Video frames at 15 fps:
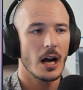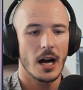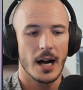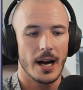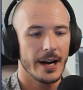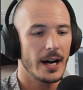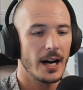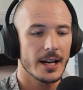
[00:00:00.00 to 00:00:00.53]

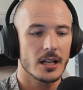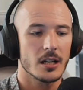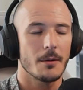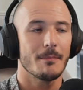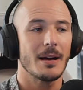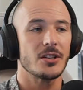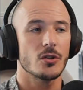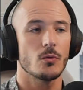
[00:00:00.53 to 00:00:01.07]
I can
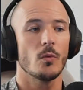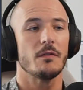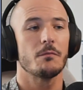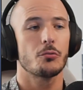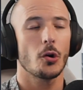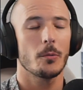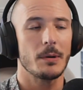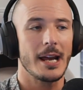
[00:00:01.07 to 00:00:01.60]
imagine we've
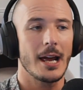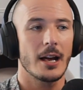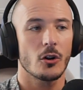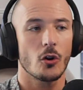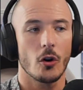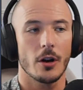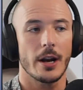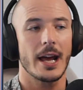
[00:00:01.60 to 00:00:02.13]
probably
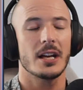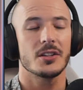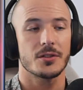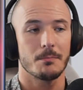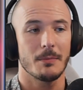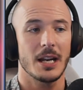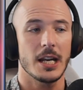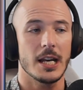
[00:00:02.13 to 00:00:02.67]
got
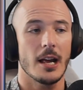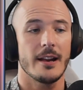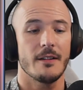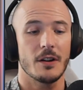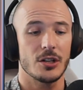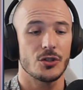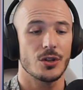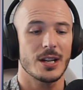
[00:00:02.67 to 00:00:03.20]
as many
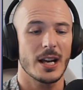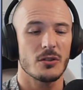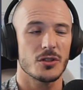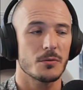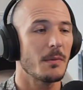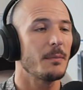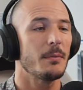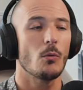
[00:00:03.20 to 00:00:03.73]
evasion
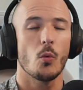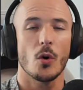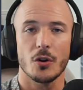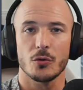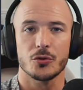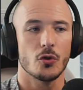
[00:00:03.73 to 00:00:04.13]
downs, maybe 1 or